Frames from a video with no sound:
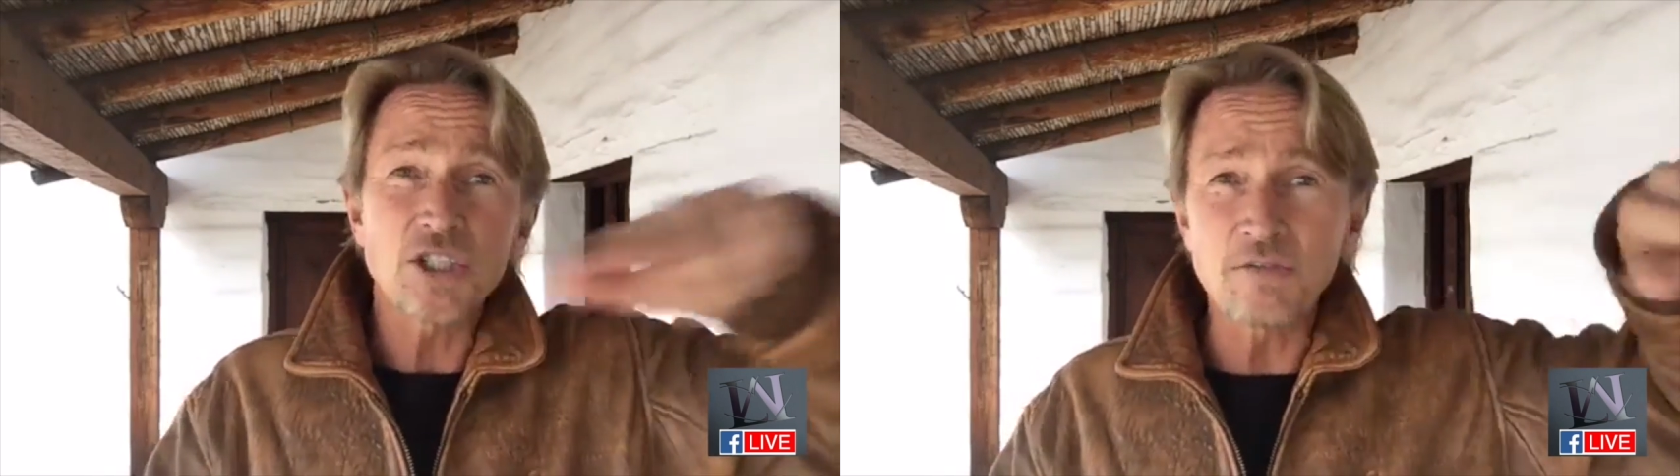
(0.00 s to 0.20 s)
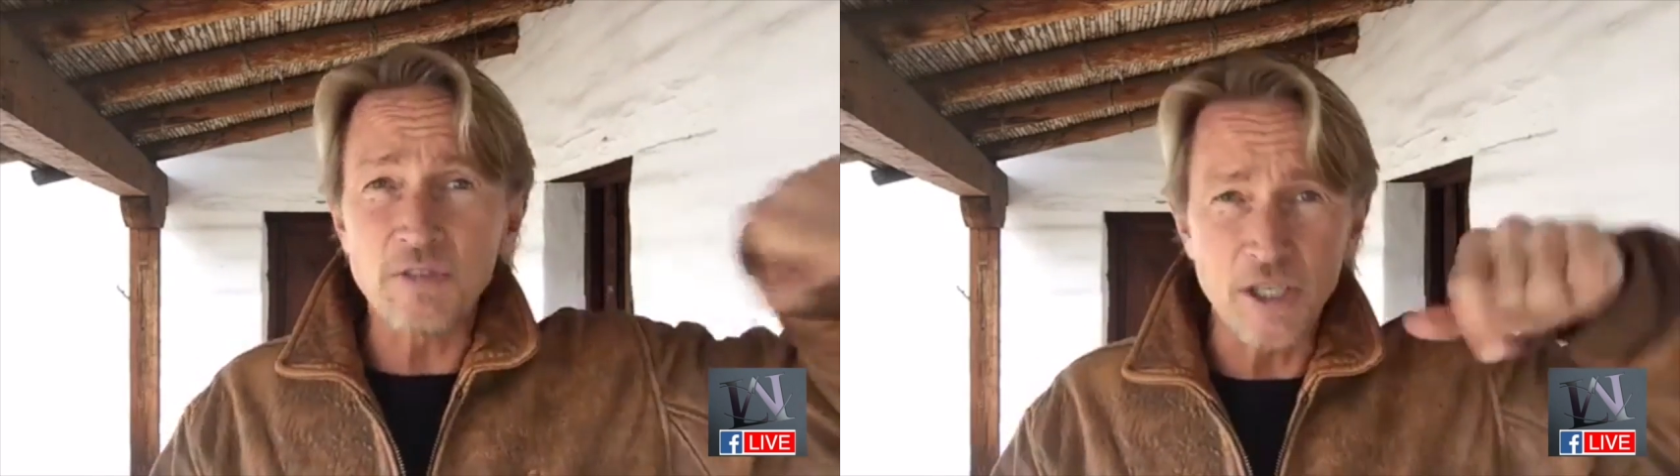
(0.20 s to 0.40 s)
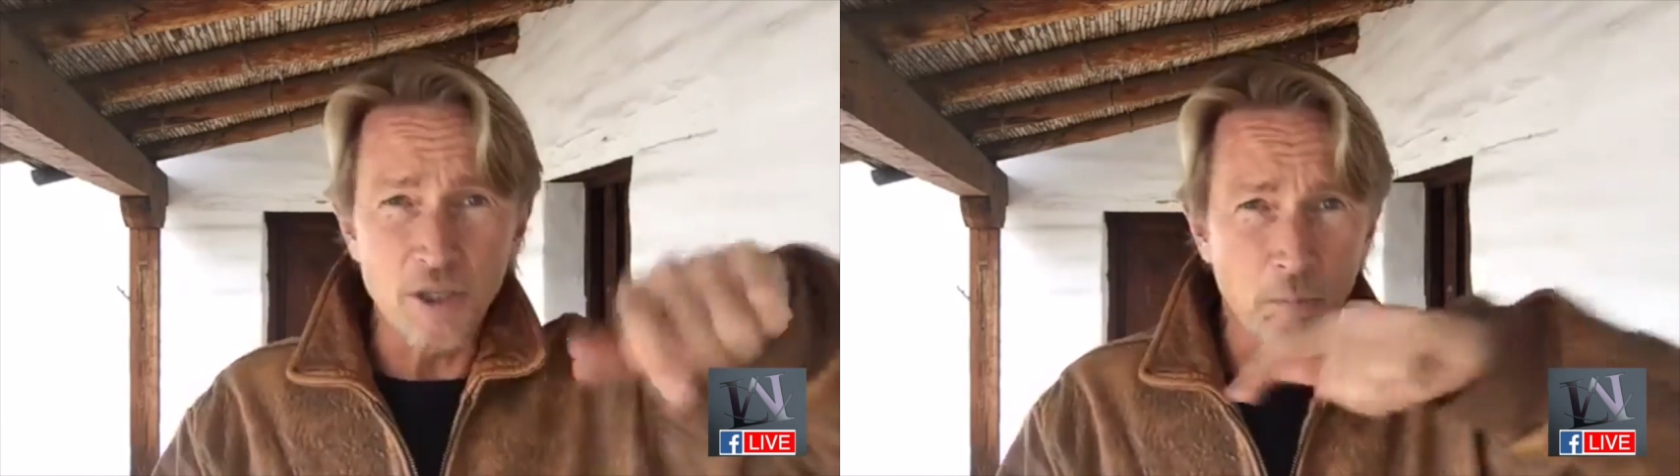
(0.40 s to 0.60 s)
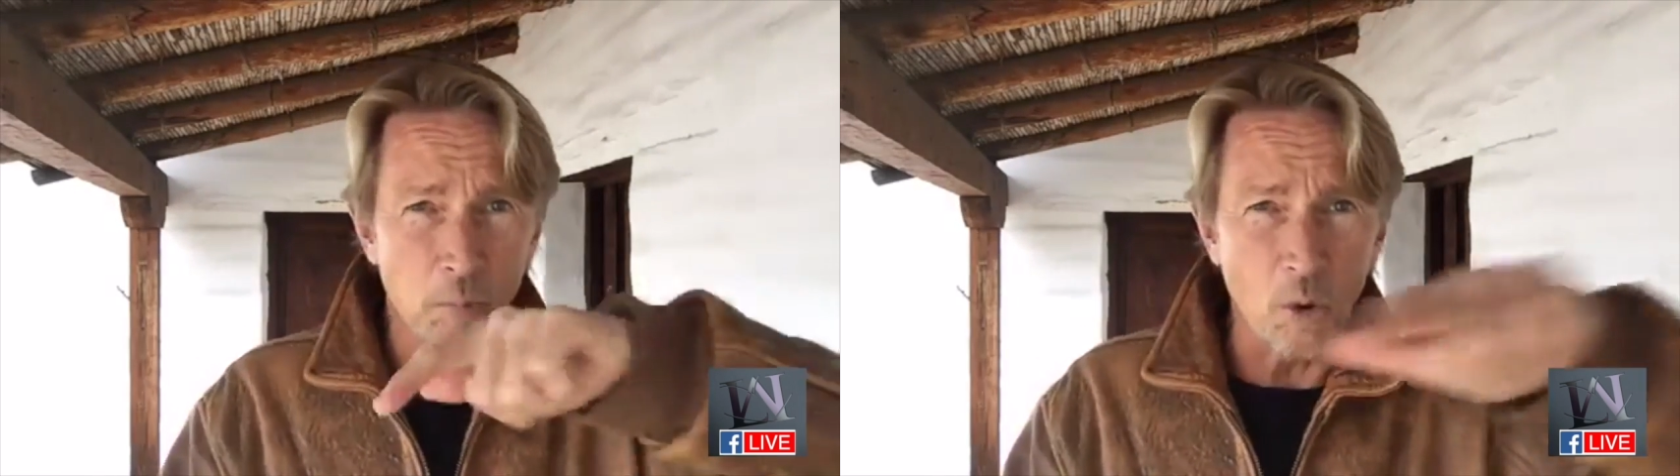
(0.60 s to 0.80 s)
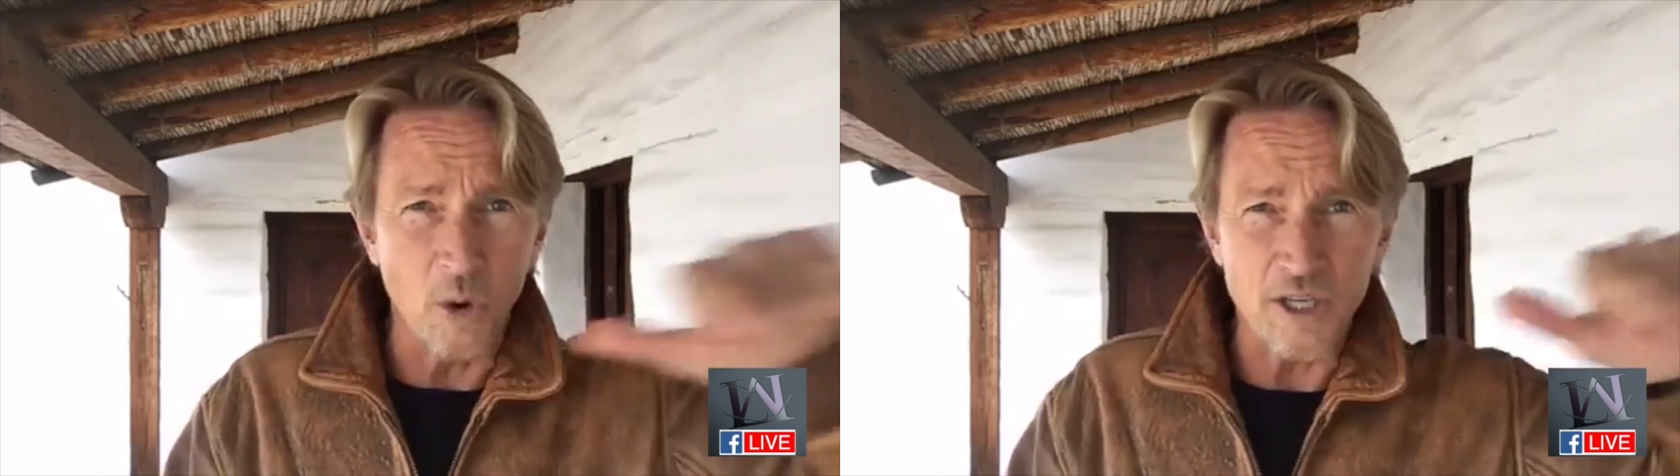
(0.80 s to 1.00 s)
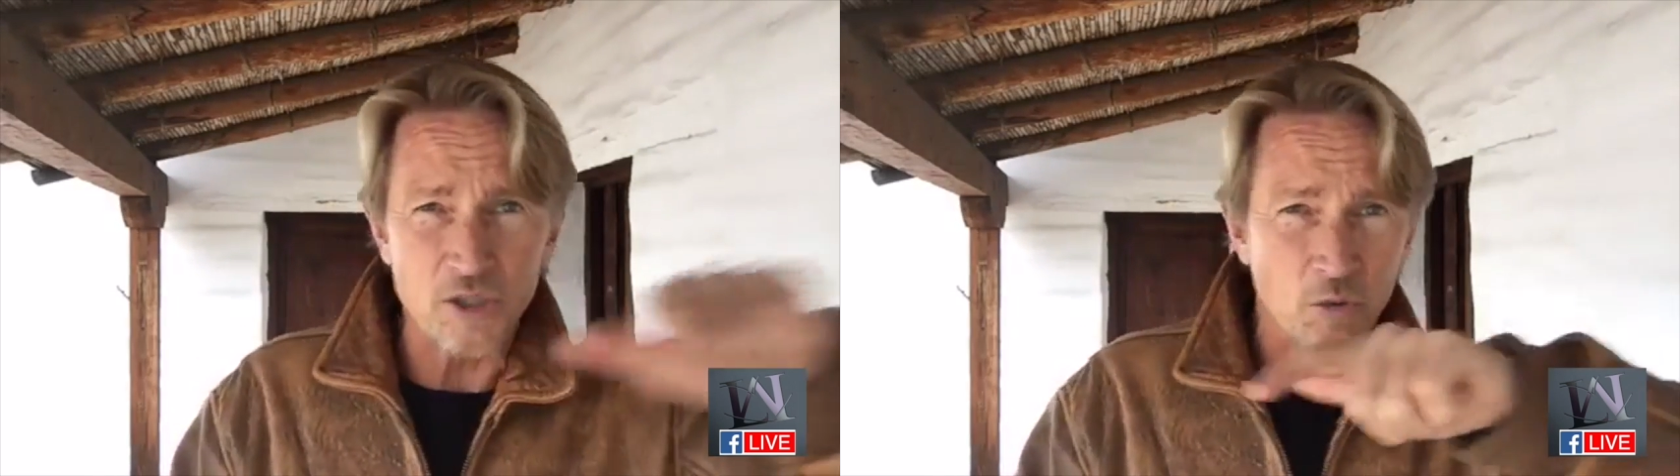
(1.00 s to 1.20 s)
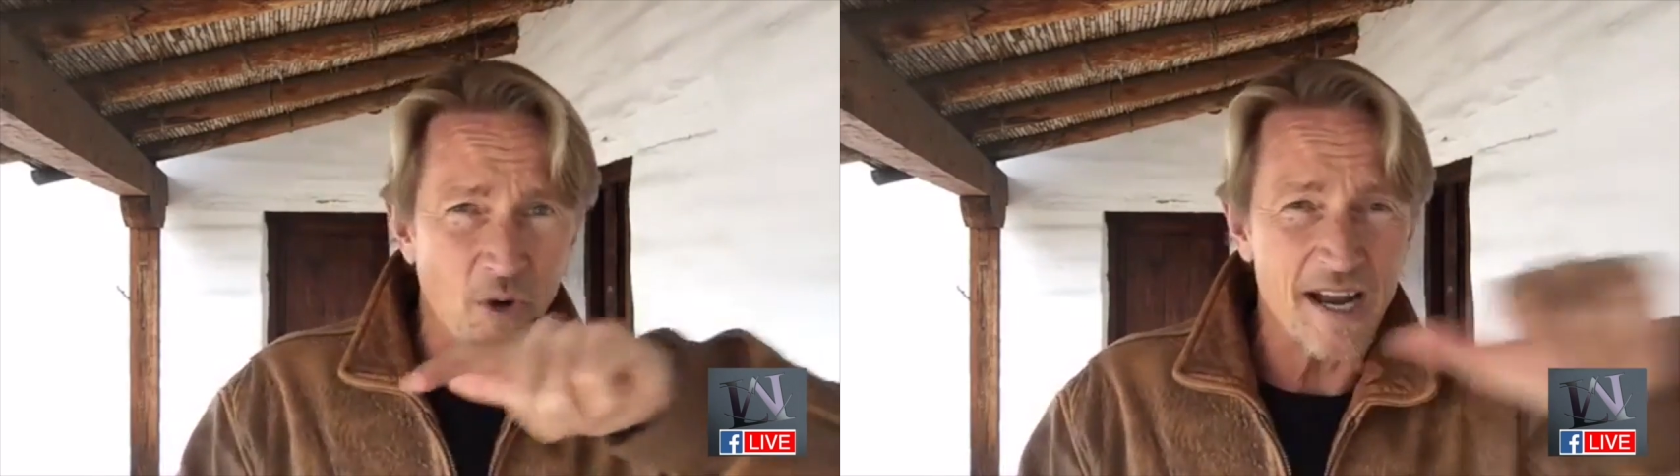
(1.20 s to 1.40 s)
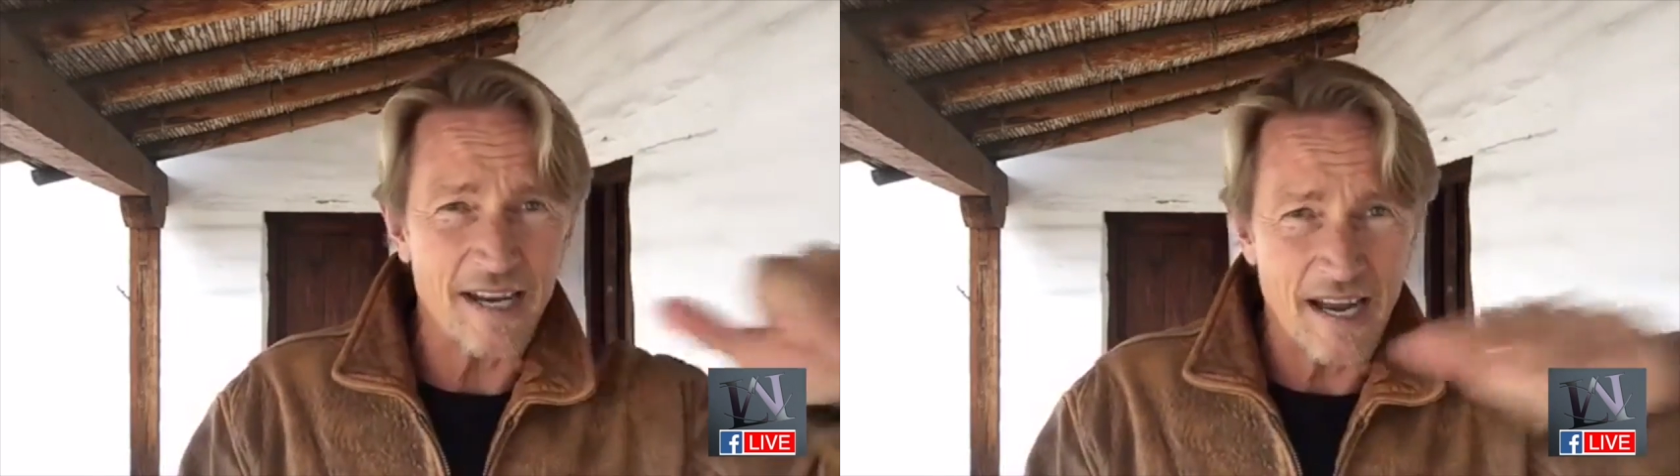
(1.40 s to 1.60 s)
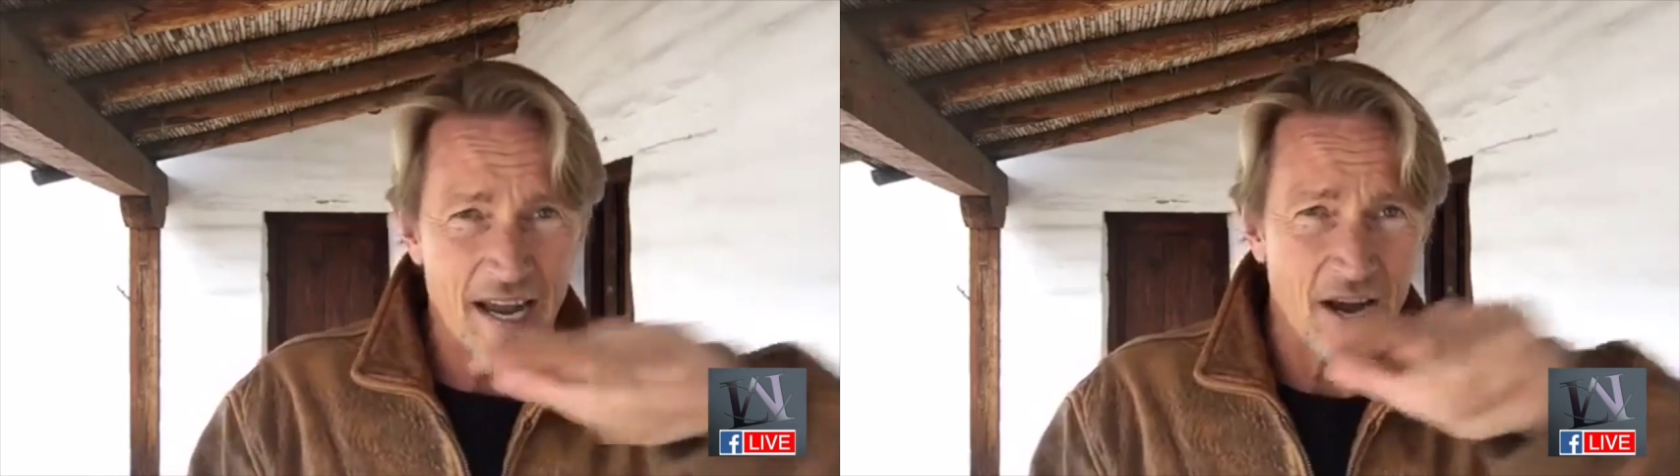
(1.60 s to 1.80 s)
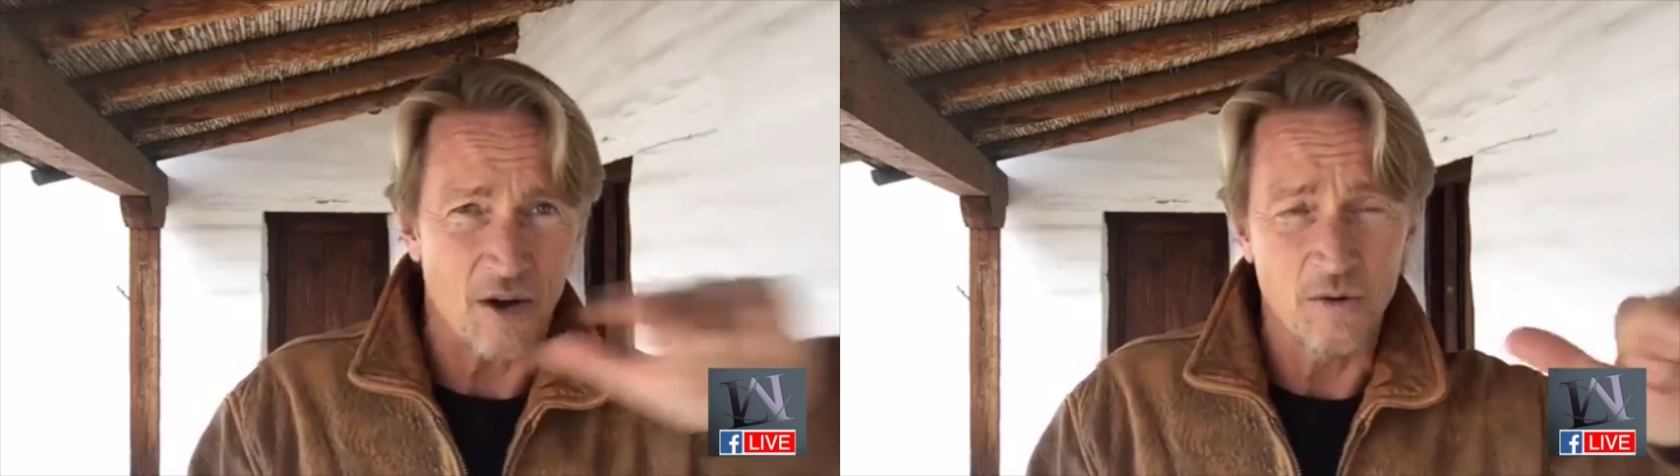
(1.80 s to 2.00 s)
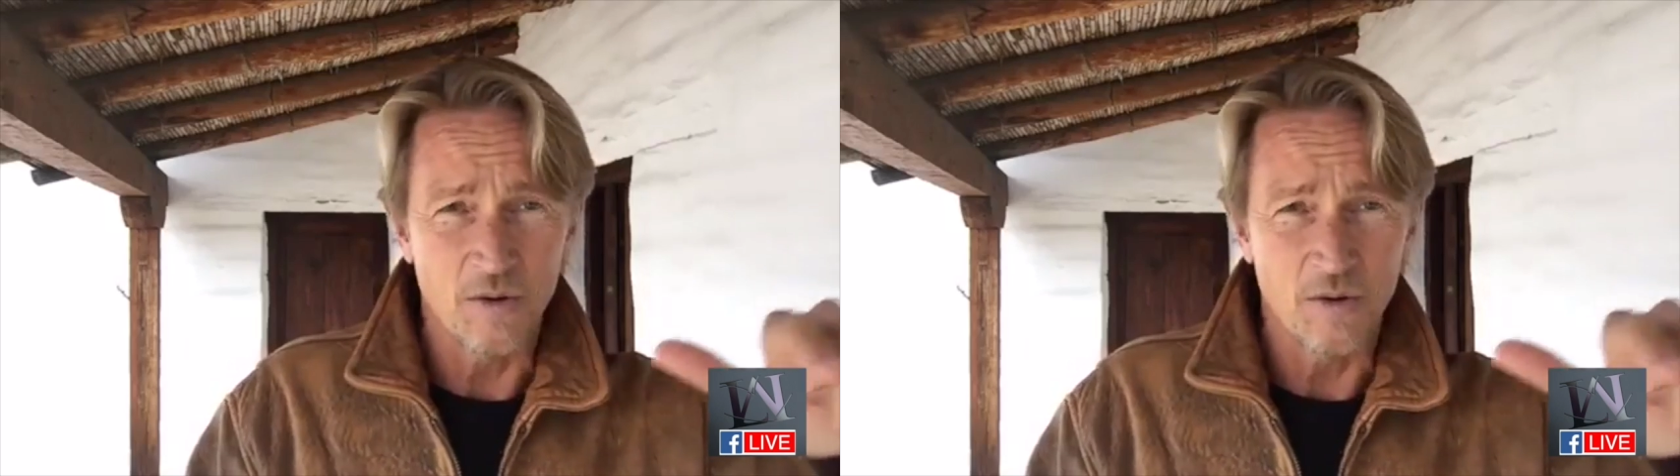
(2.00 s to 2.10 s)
of little boys right now